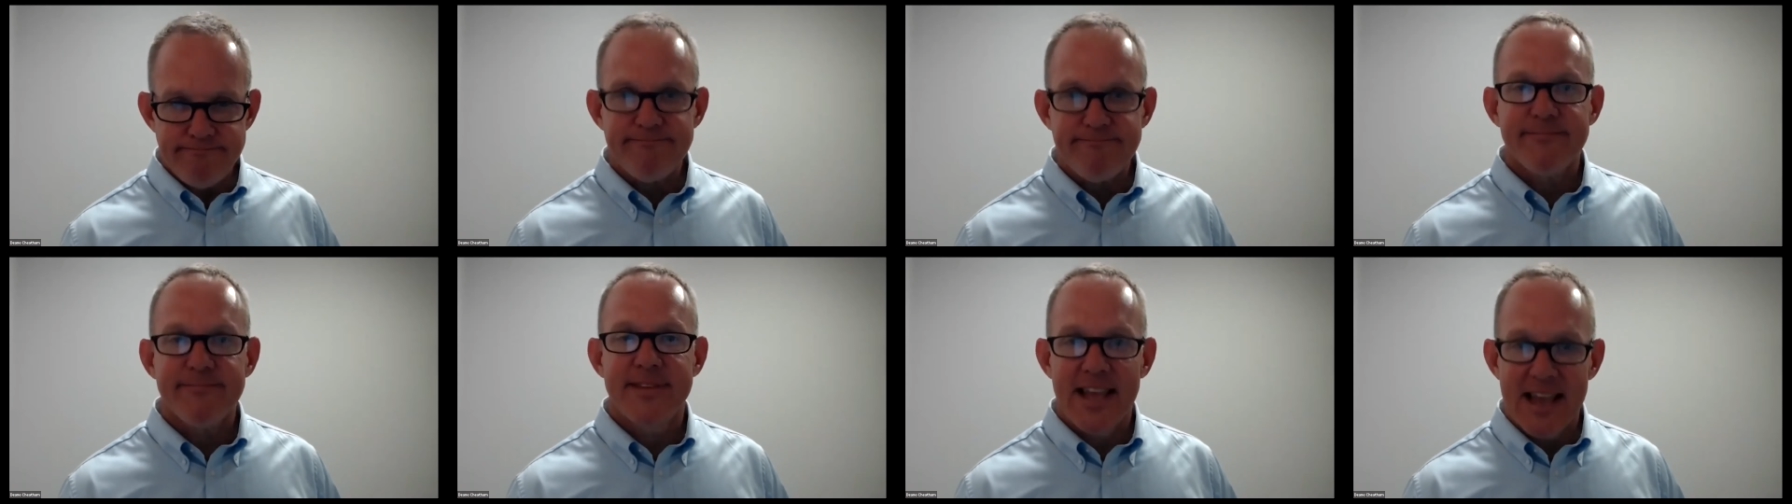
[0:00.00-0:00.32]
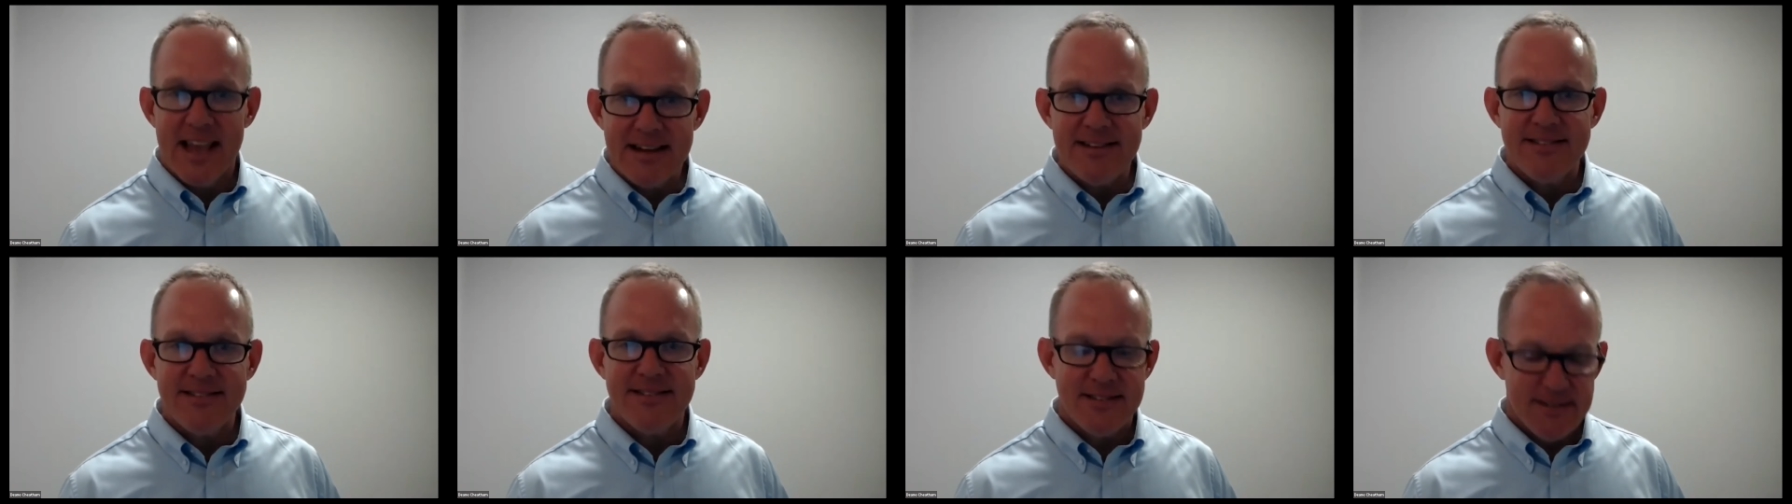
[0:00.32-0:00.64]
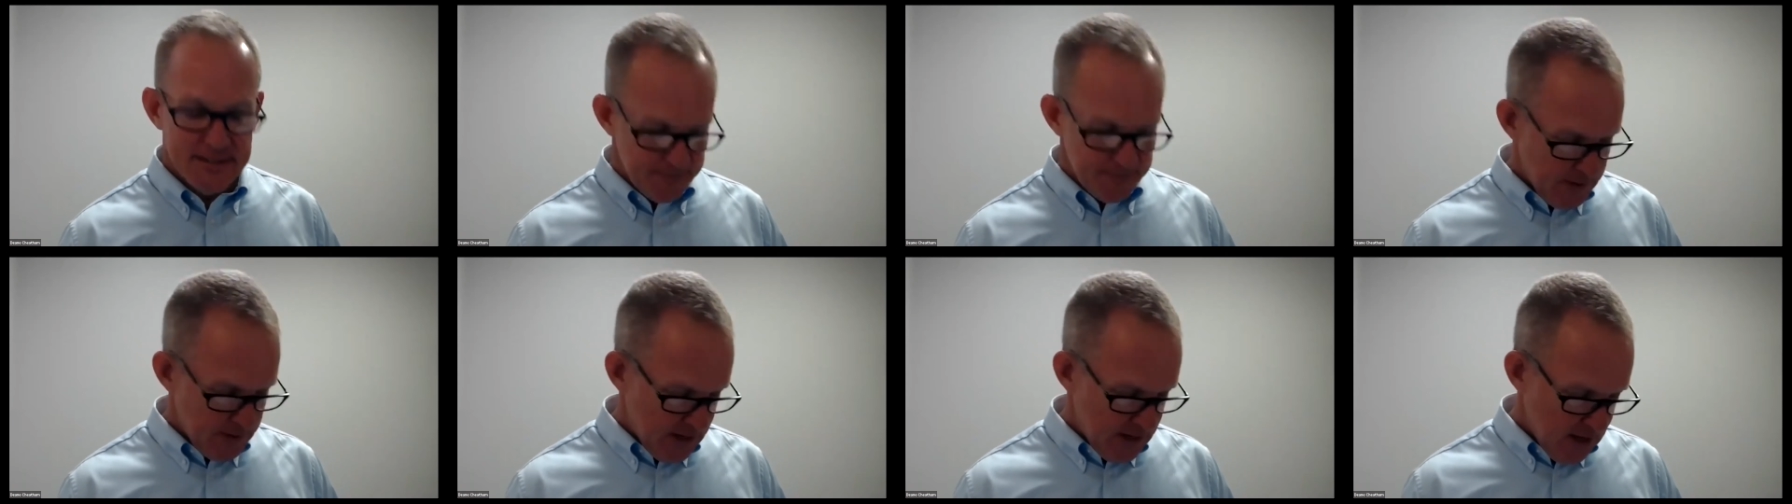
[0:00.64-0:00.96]
Yes.
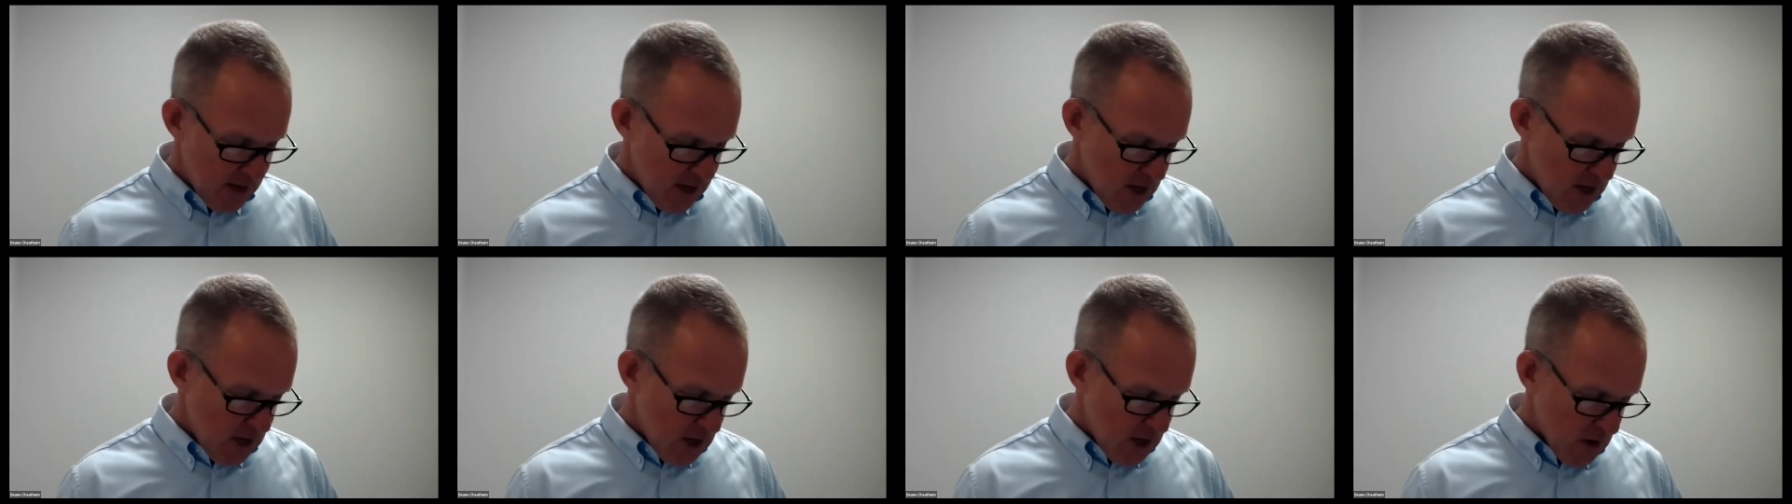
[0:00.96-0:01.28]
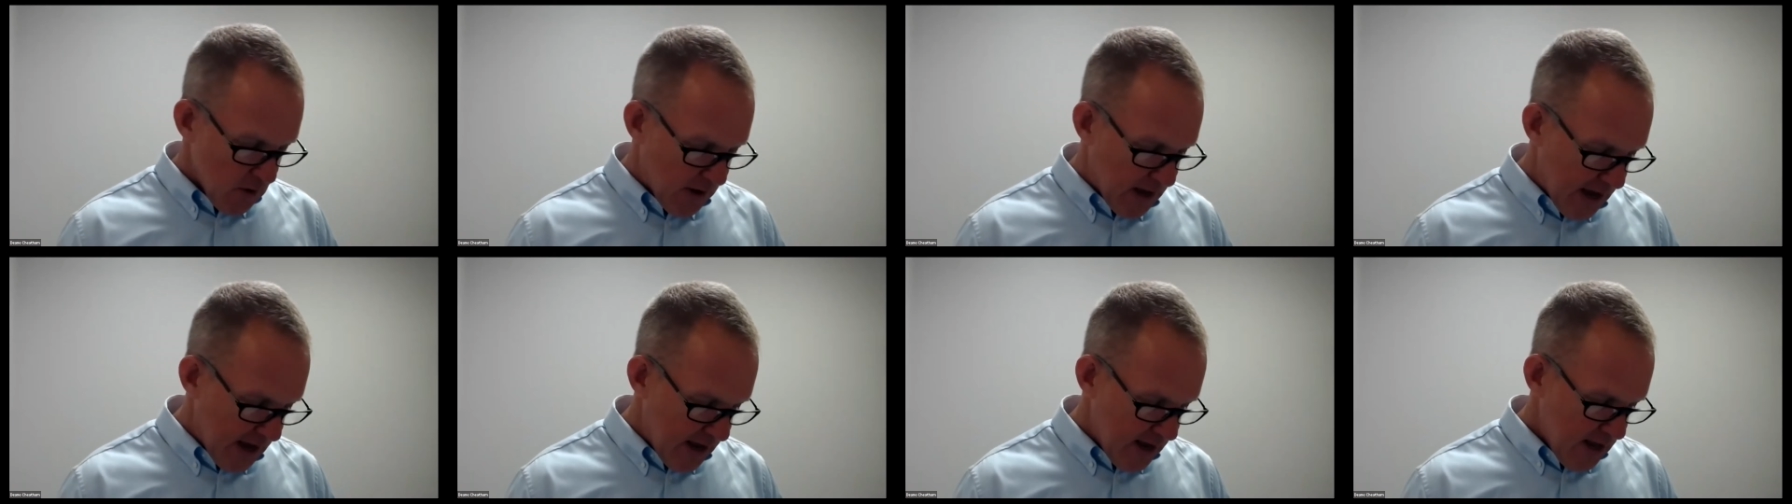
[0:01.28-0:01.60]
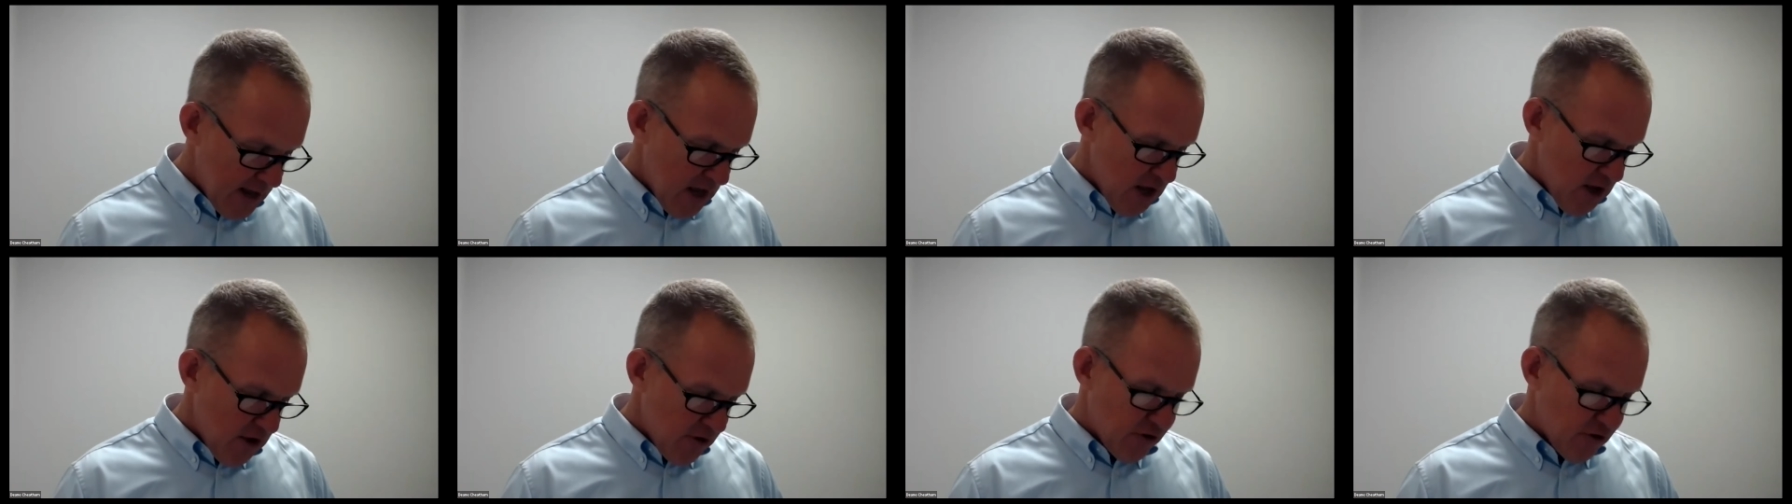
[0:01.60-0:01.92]
Okay.
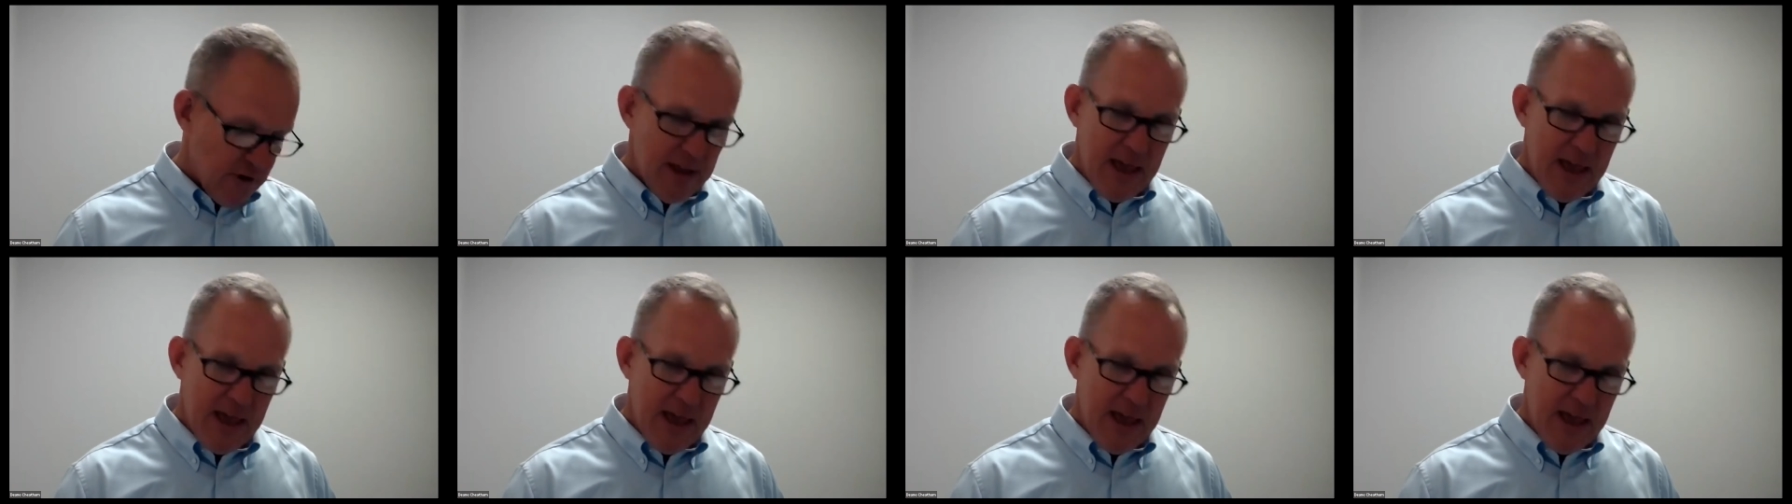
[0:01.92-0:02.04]
So you